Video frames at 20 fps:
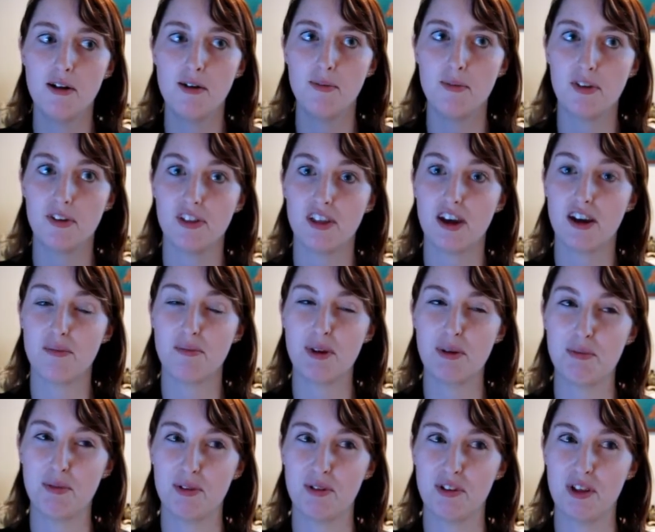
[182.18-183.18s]
a lot of
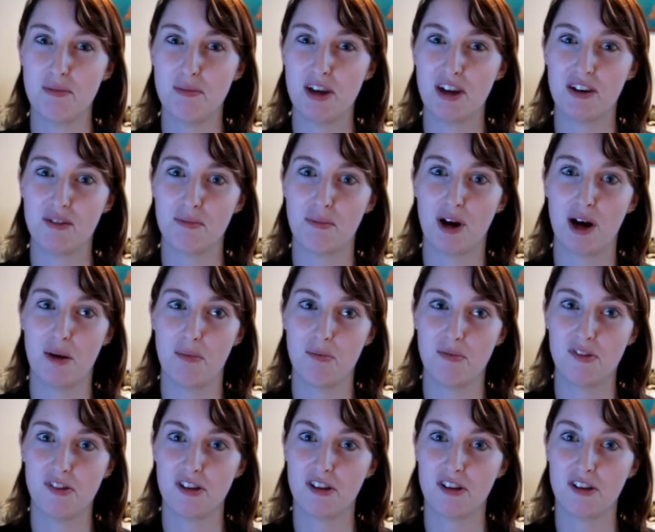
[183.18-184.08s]
people that make props,